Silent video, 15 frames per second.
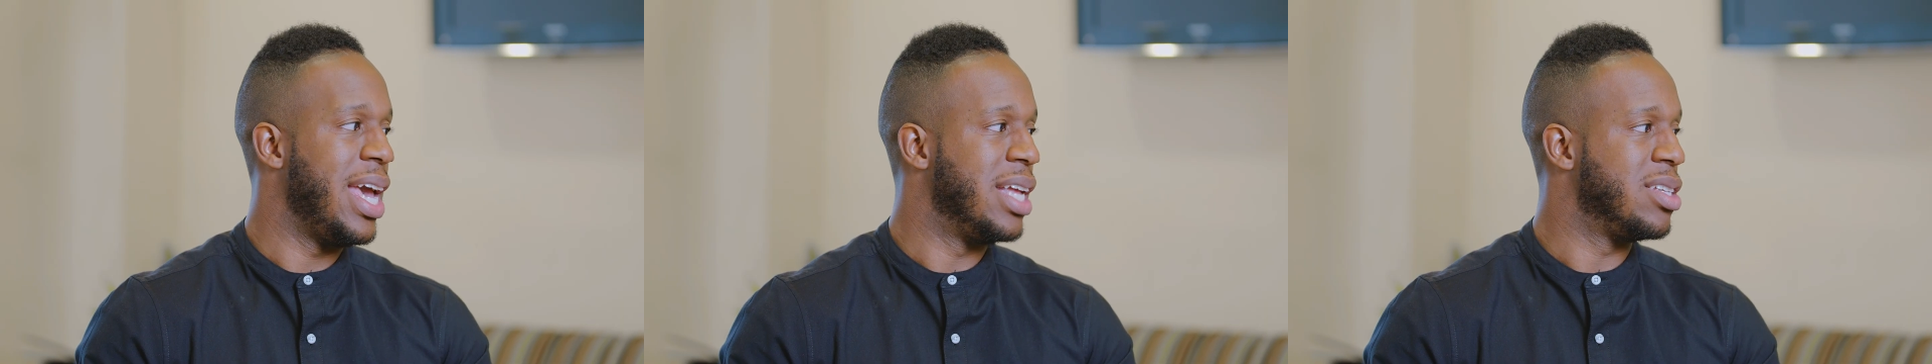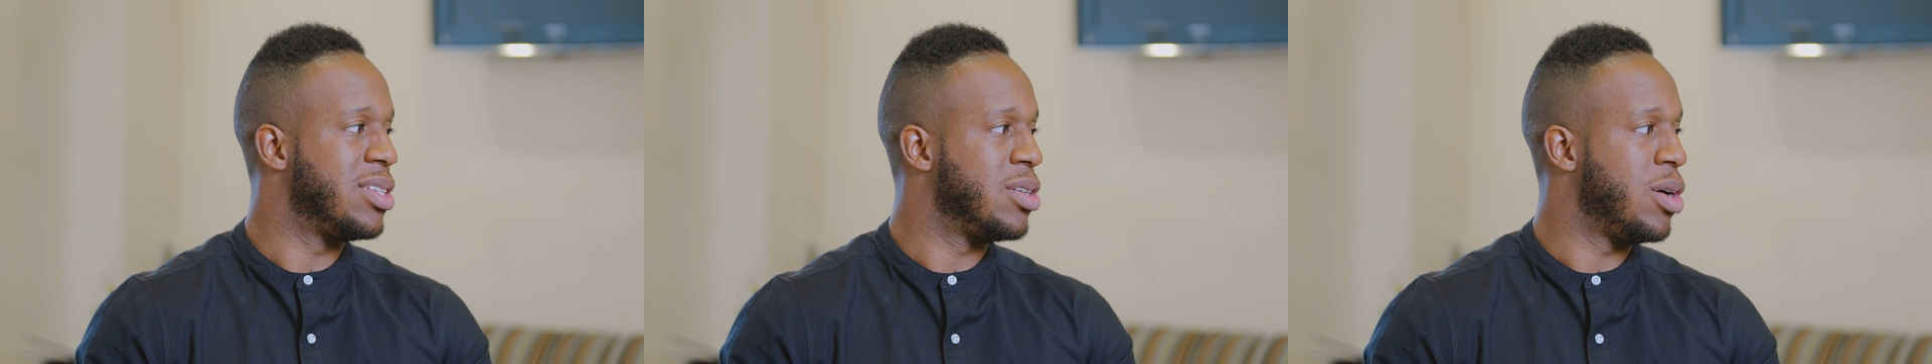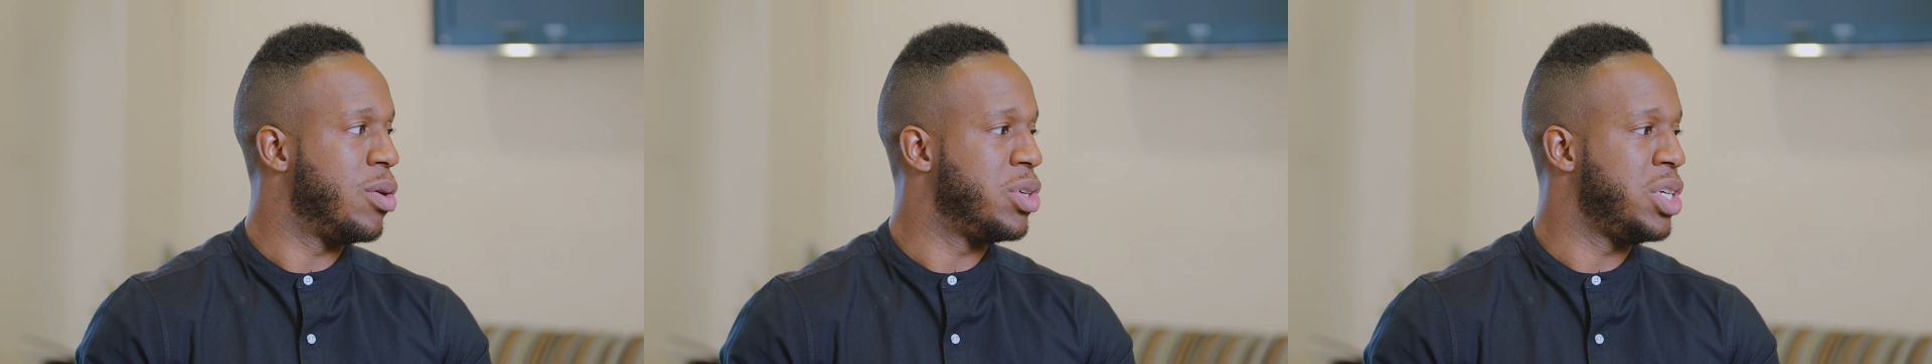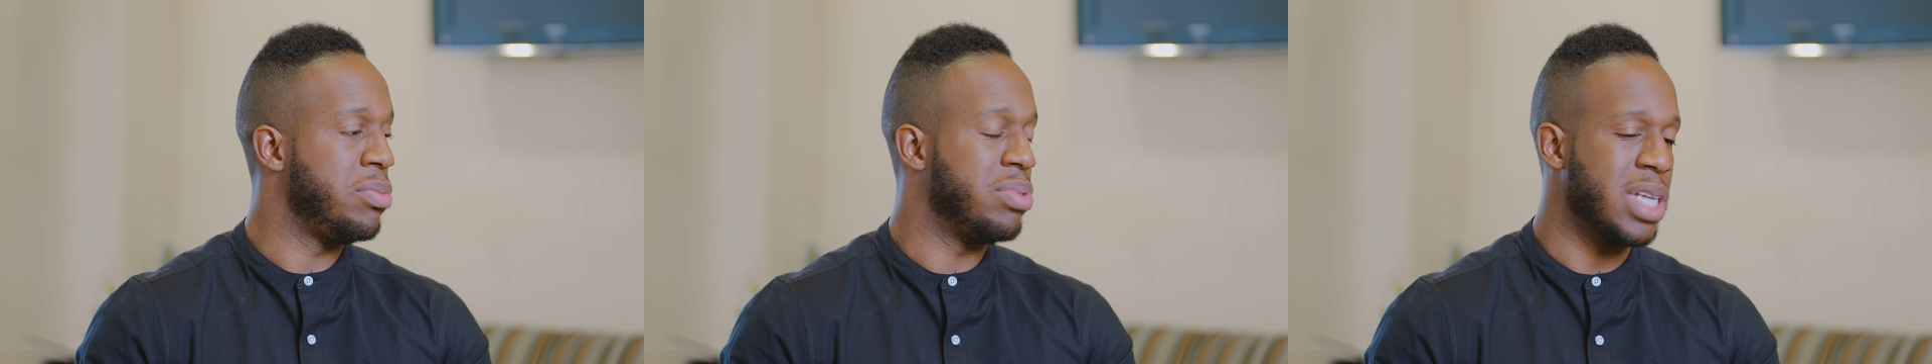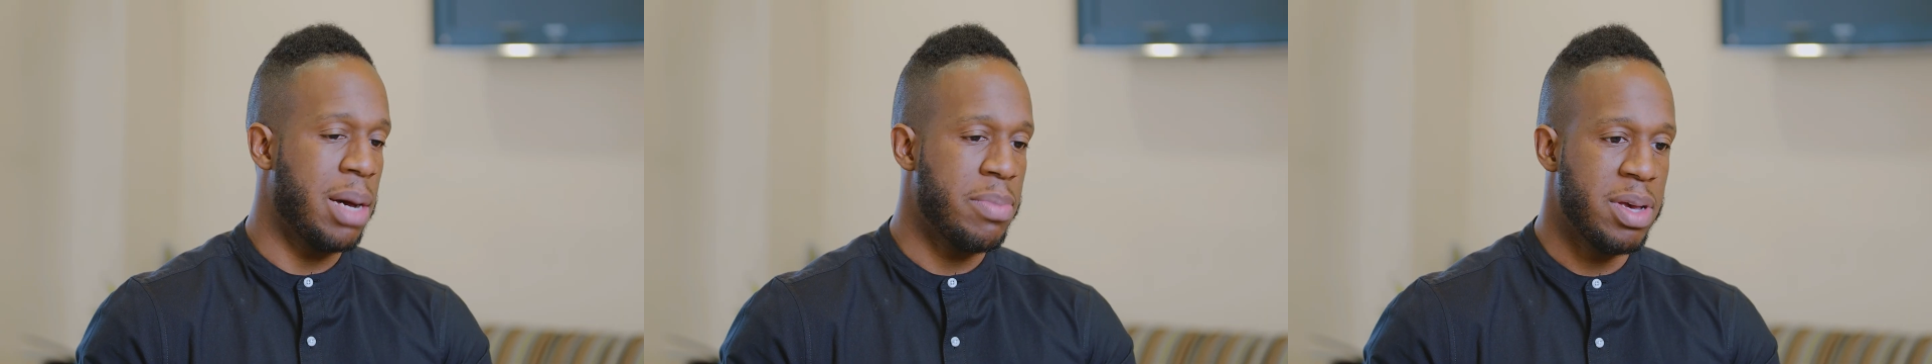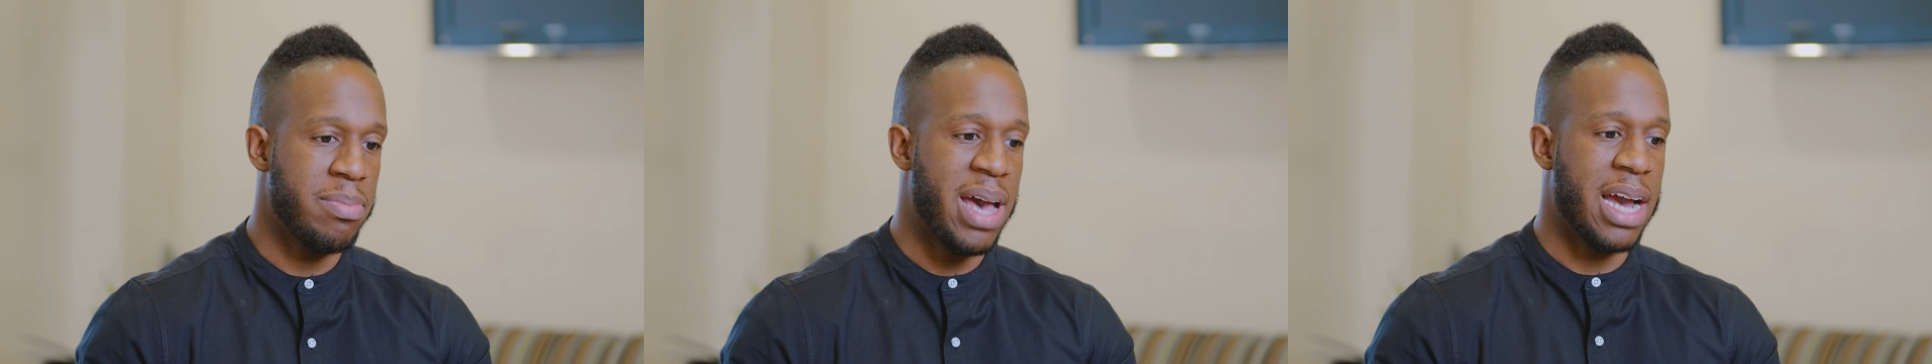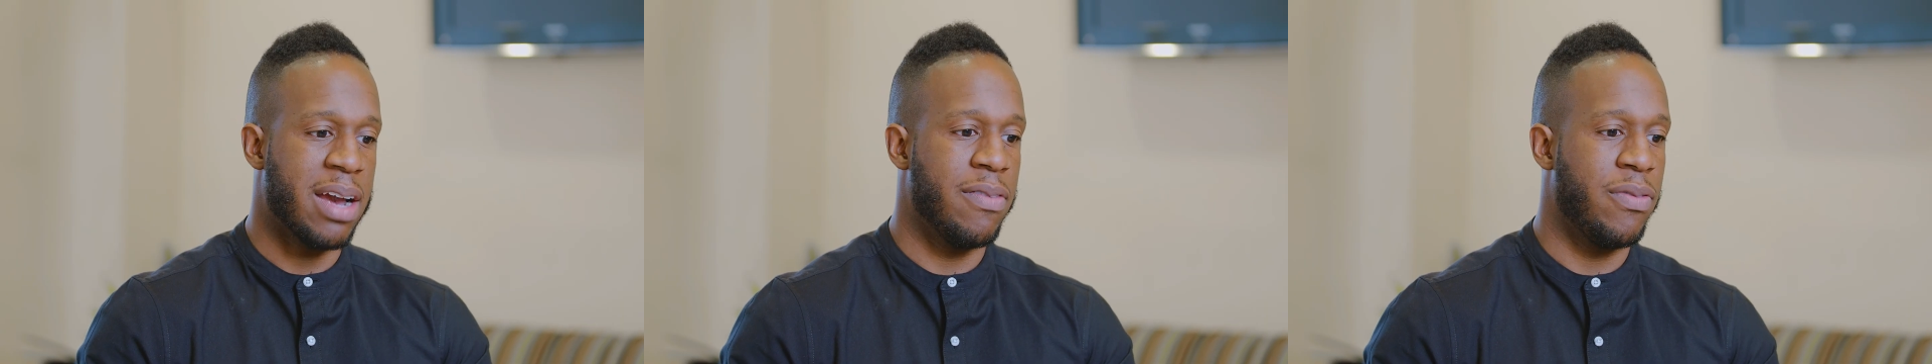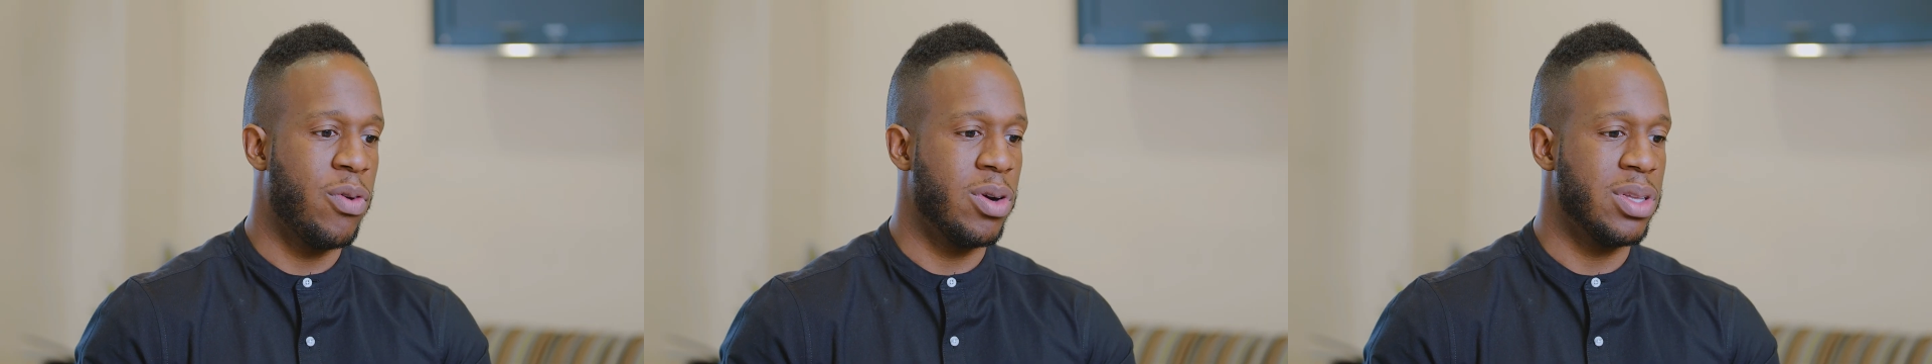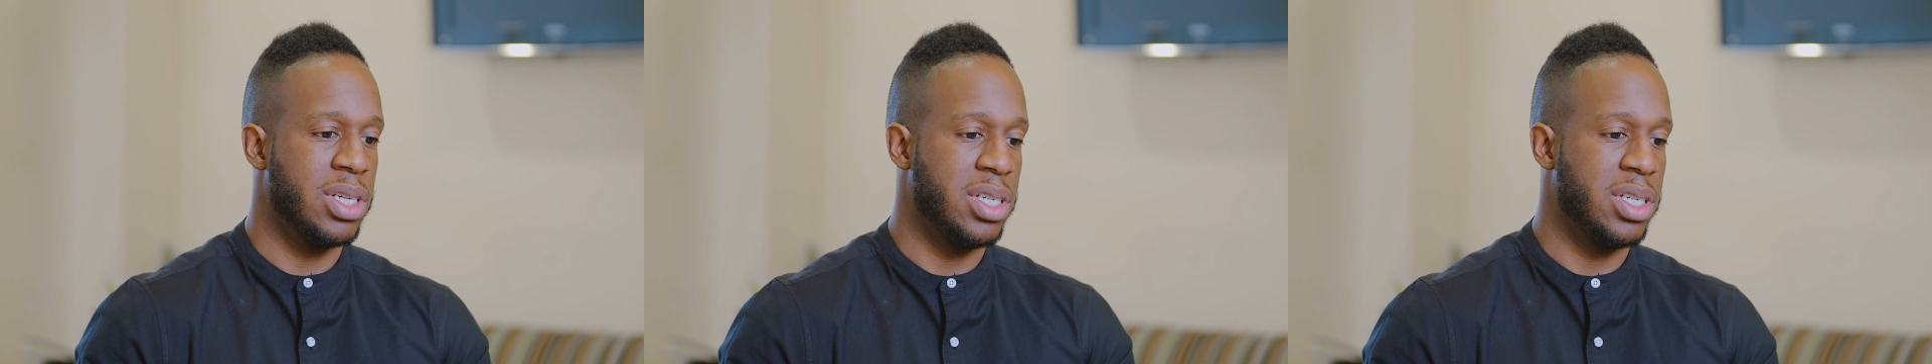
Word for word: And so she was coming back and forth,